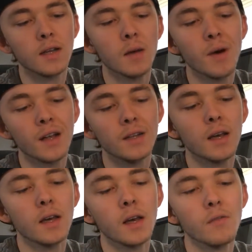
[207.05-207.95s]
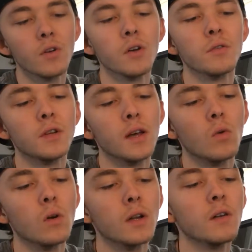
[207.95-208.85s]
day by day, every other
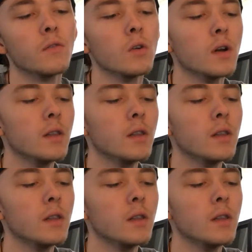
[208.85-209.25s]
day, whatever,